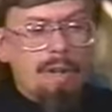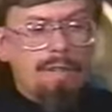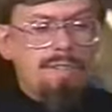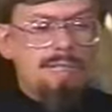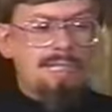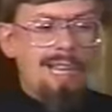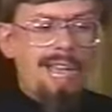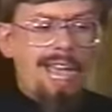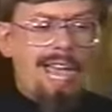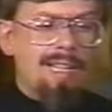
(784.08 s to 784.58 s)
of
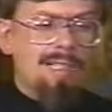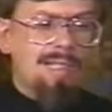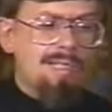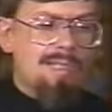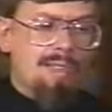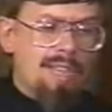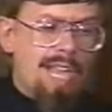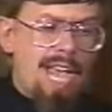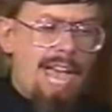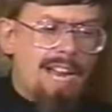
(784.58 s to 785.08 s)
sense
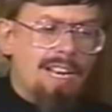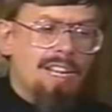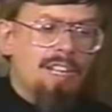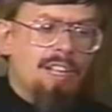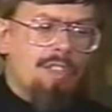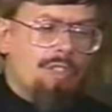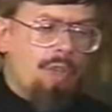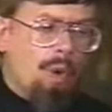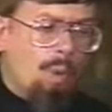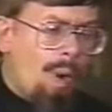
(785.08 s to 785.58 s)
that
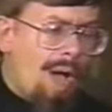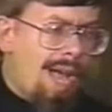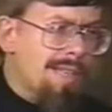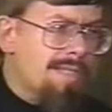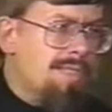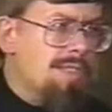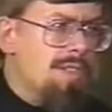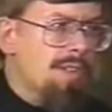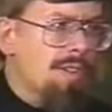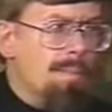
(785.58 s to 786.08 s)
the
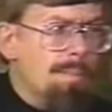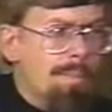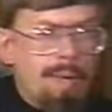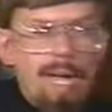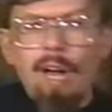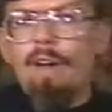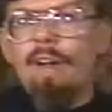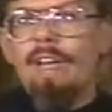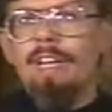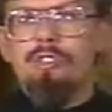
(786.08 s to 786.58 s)
Western
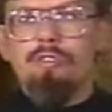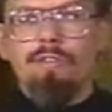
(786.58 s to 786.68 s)
marriage